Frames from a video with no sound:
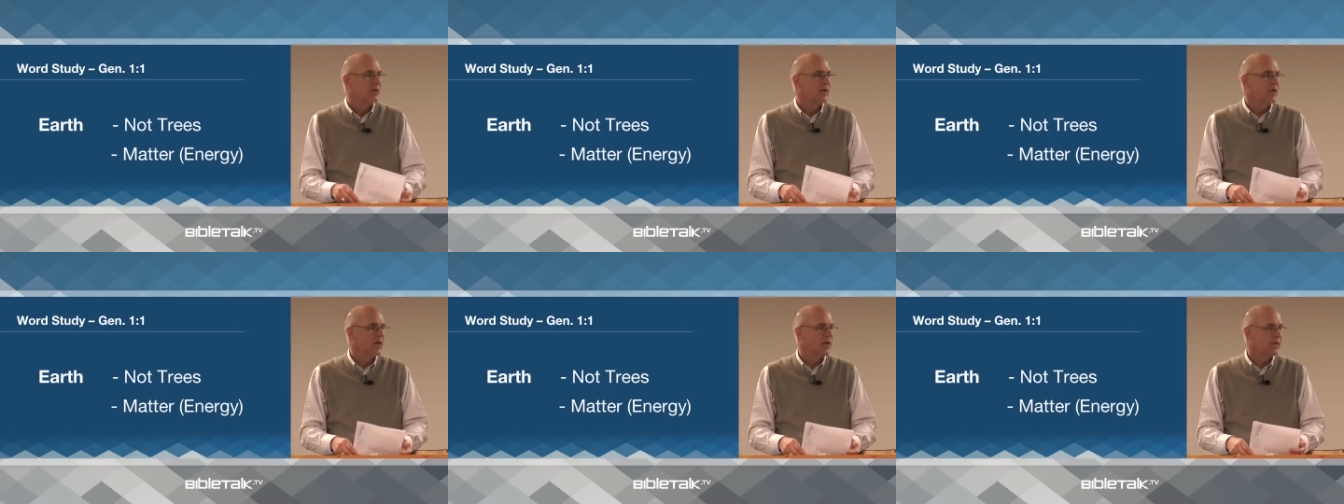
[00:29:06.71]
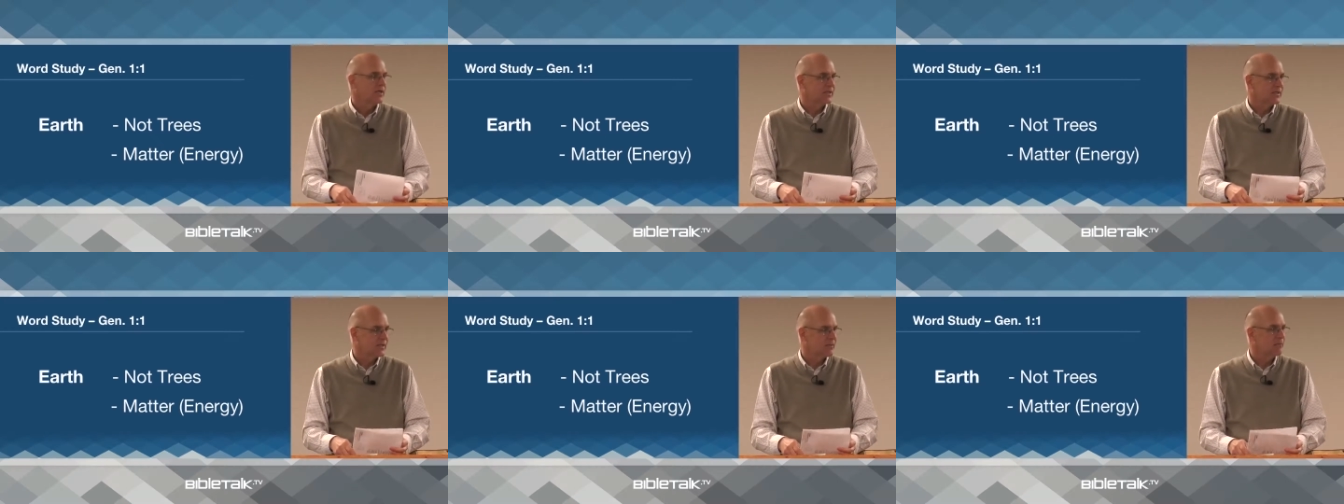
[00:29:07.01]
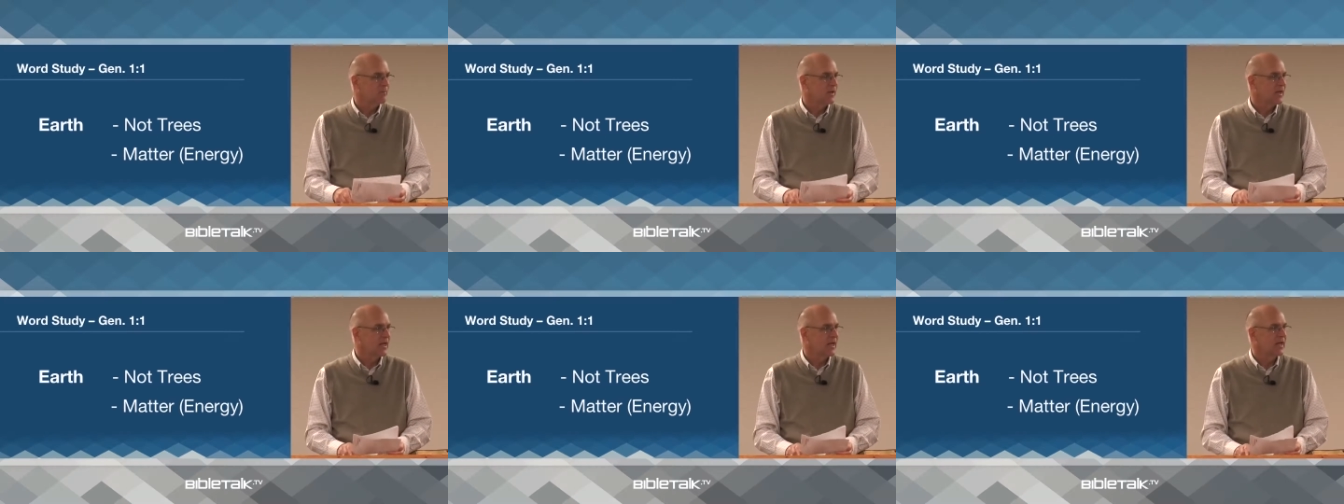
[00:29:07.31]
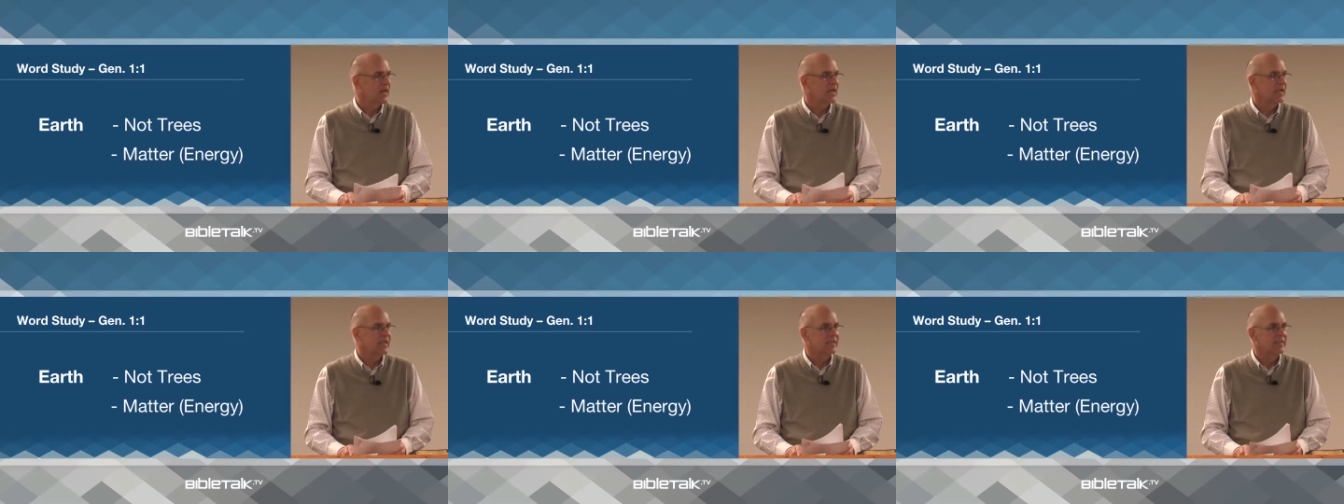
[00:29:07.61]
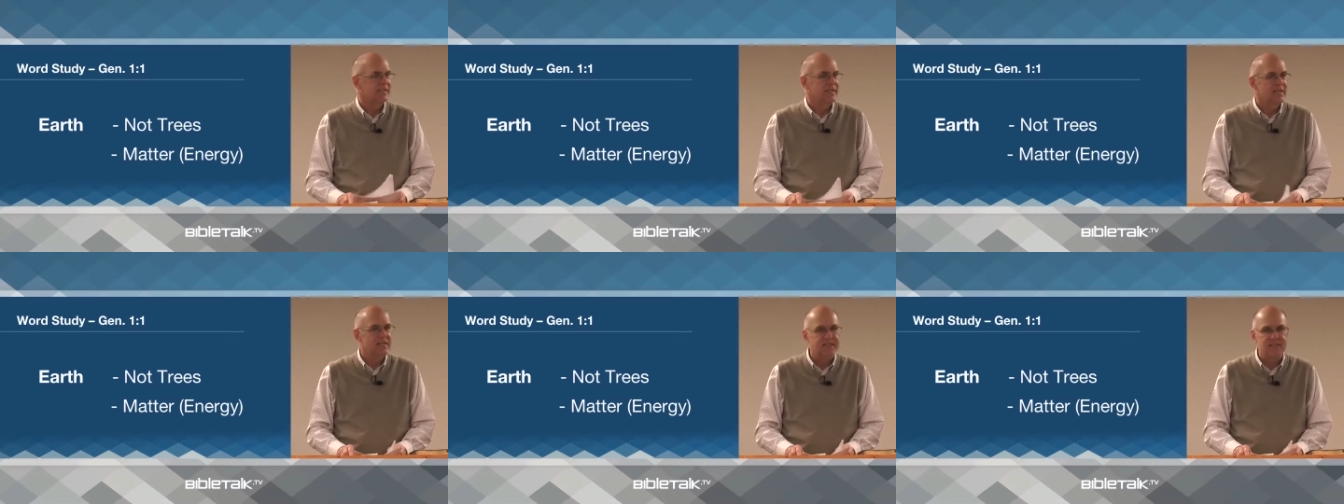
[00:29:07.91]
it is simply in
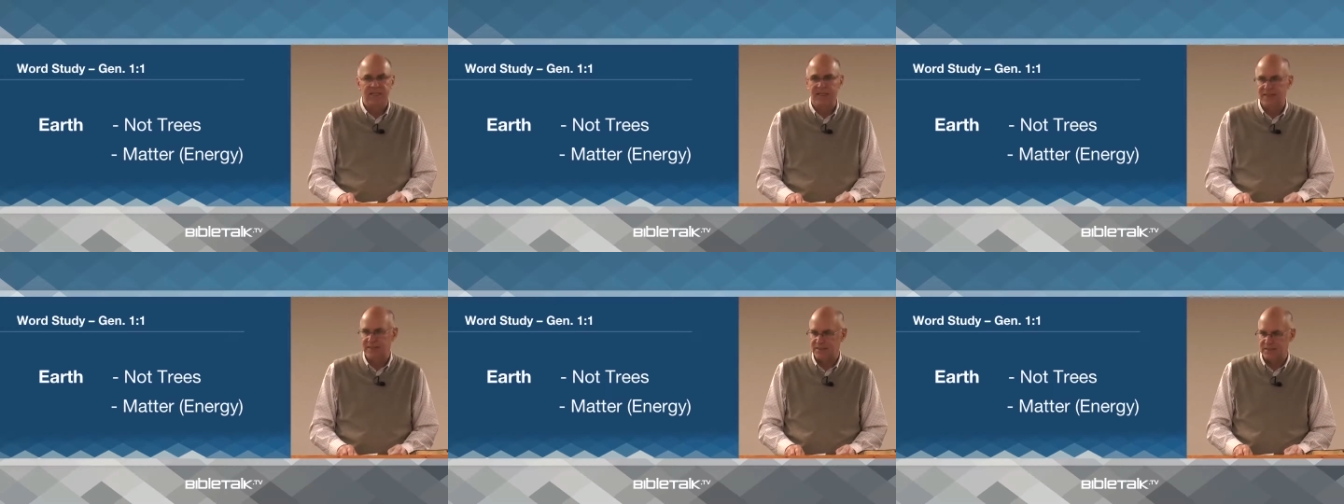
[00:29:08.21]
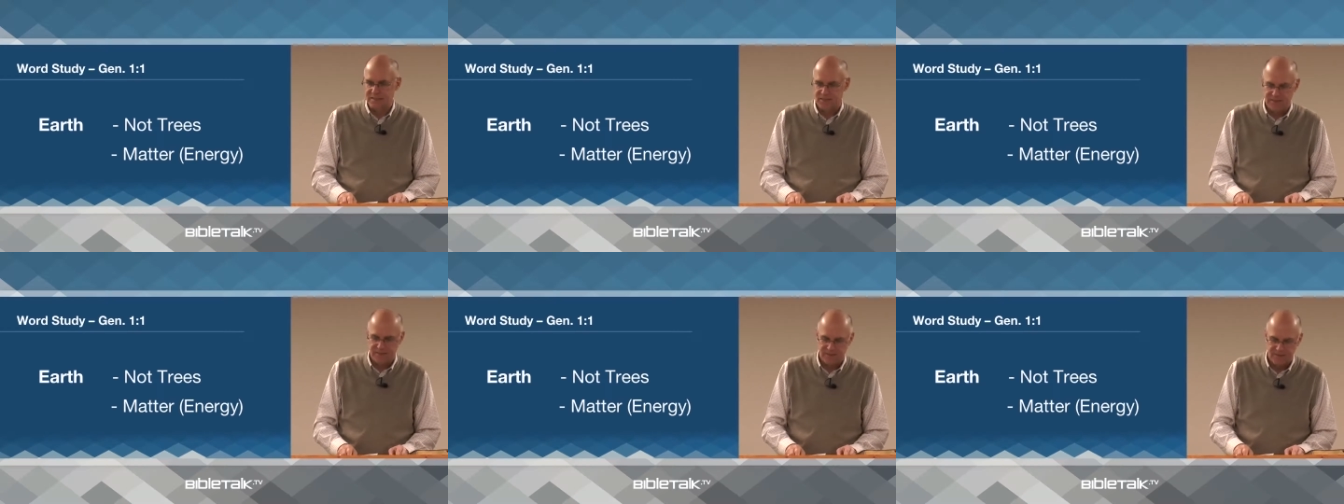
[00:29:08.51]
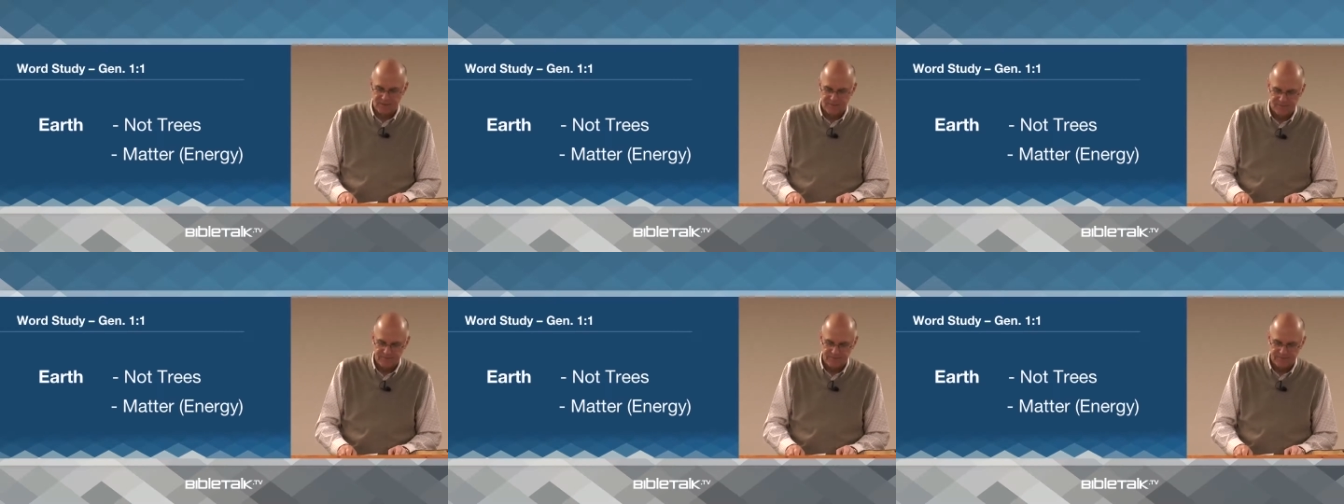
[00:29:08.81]
existence.